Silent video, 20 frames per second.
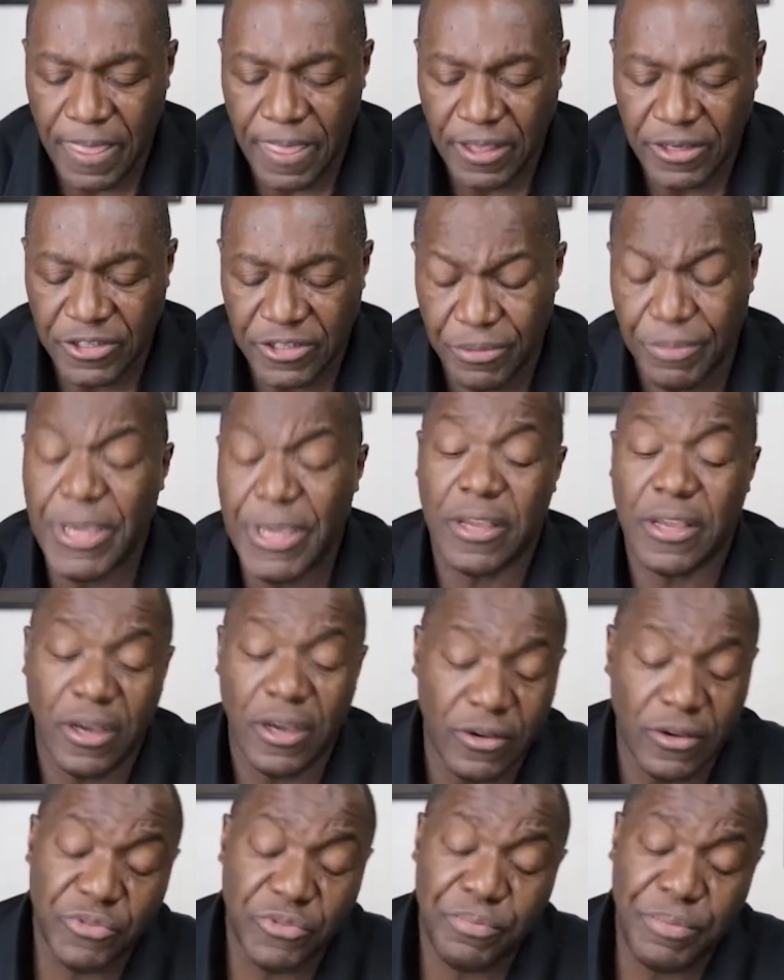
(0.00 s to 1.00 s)
in jamaica i
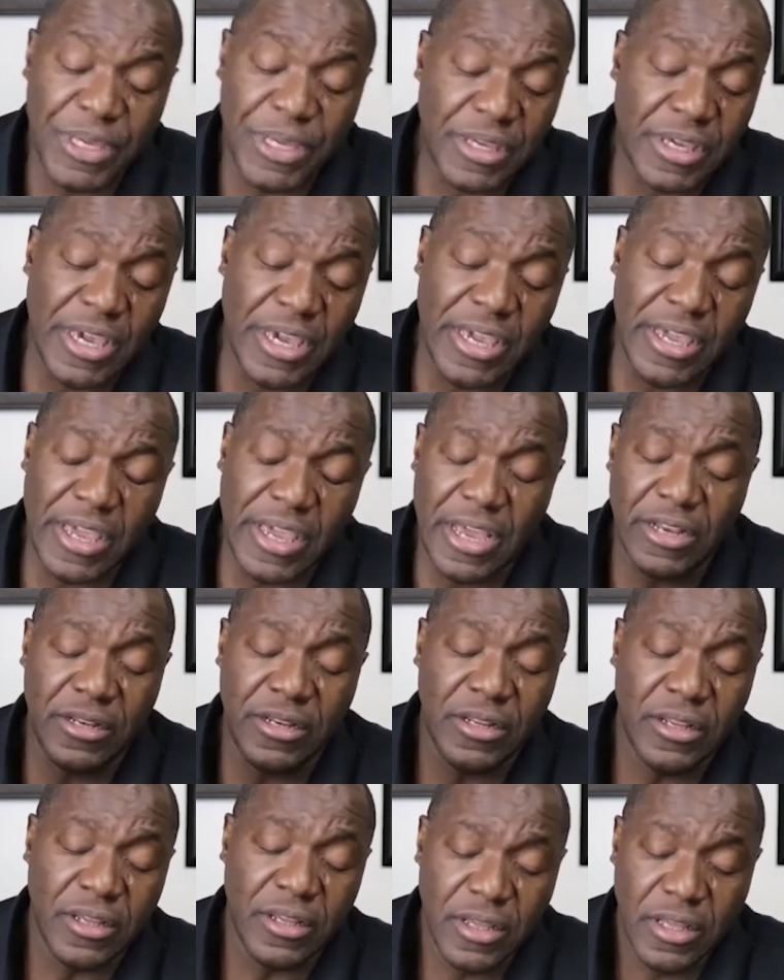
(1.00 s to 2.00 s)
was speaking and
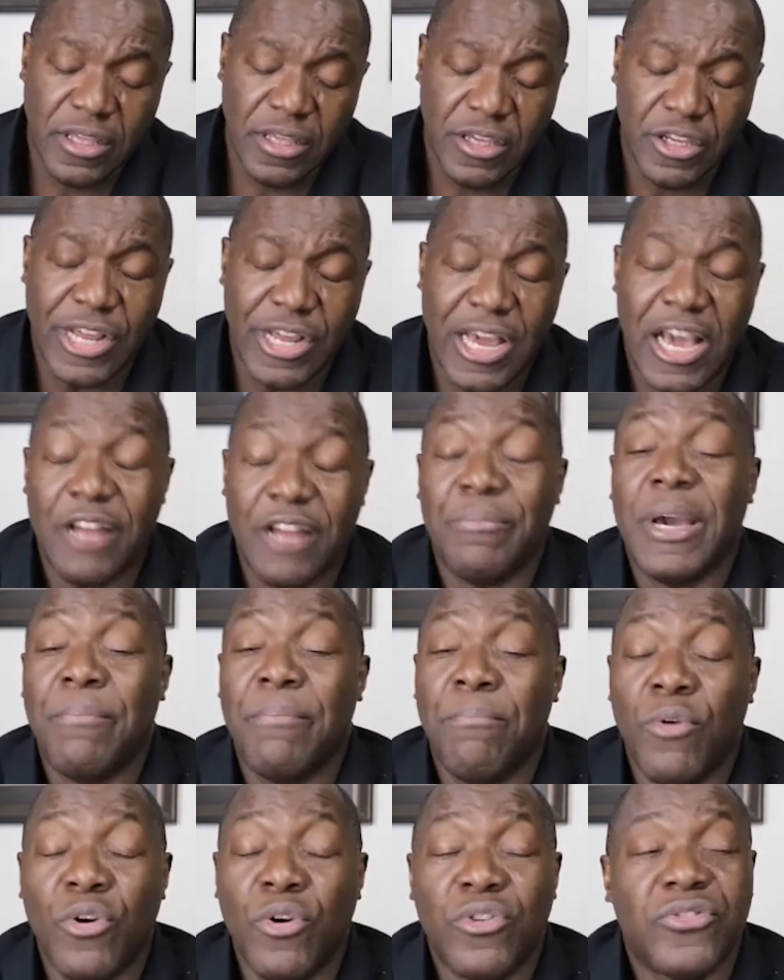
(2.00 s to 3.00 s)
you know i had my
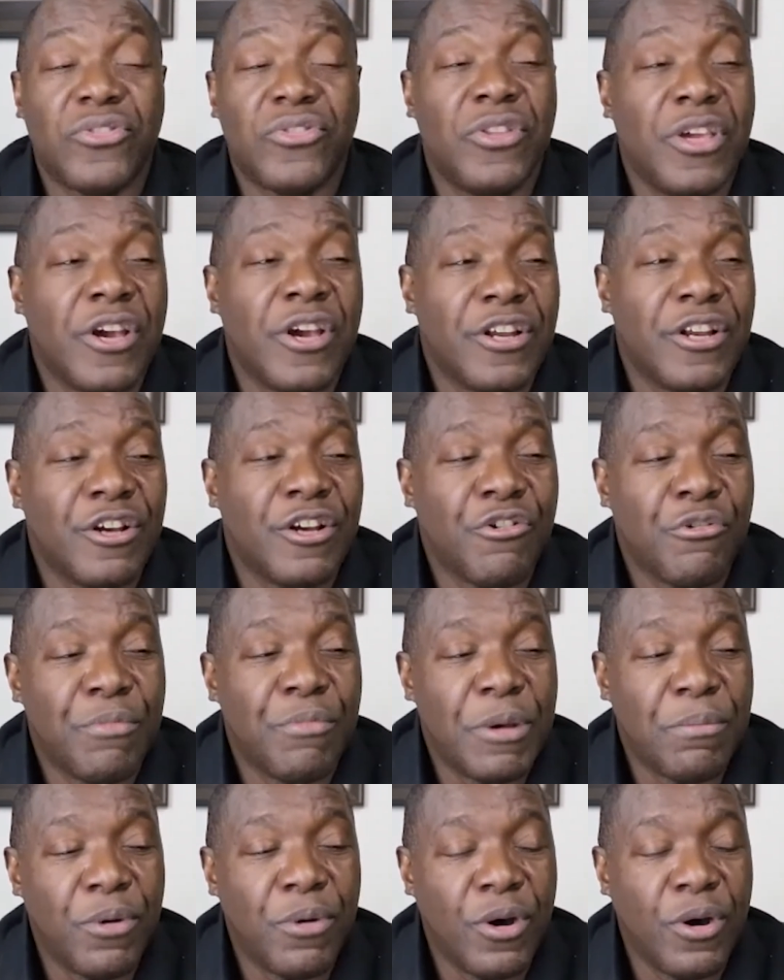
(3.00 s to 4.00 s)
books there and i
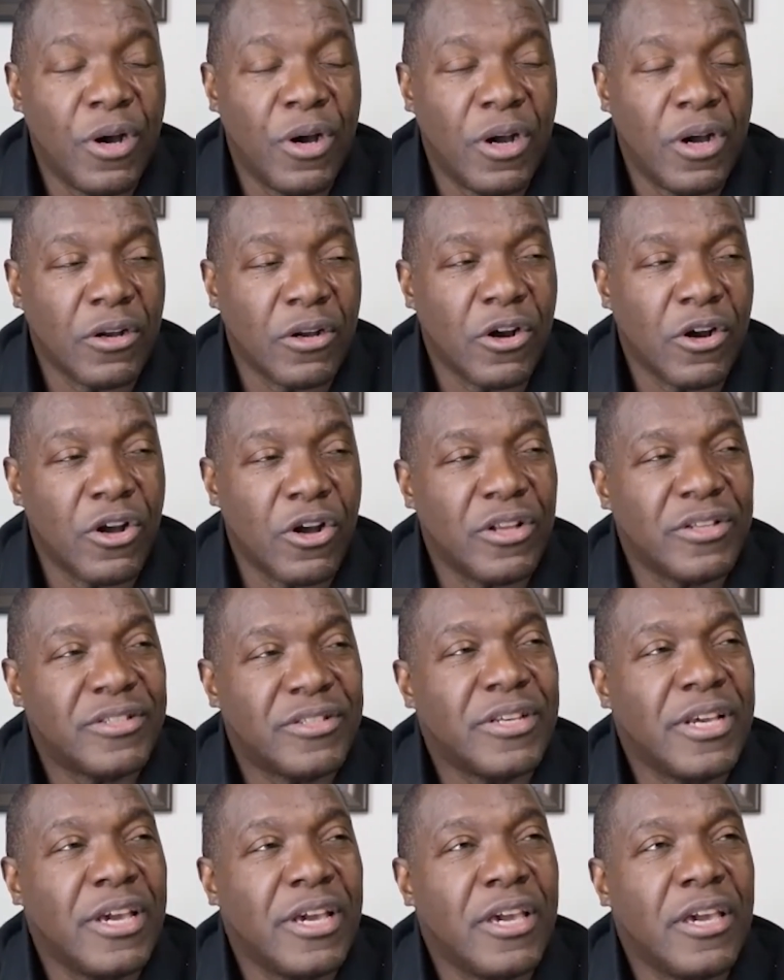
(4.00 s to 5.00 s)
remember a girl
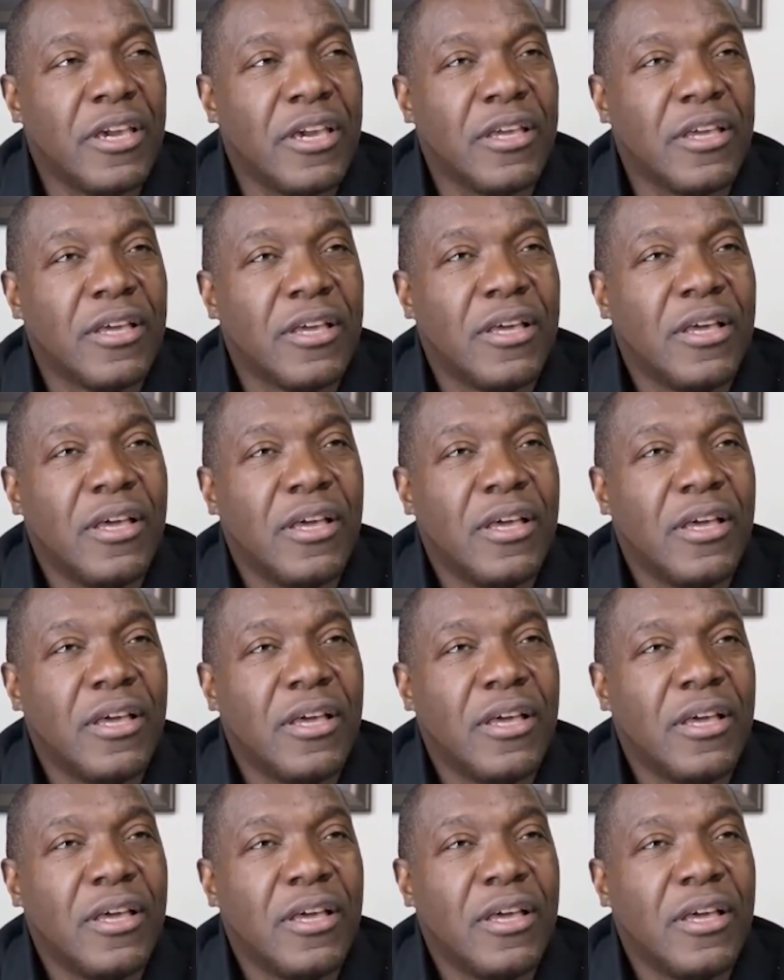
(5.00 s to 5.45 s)
saying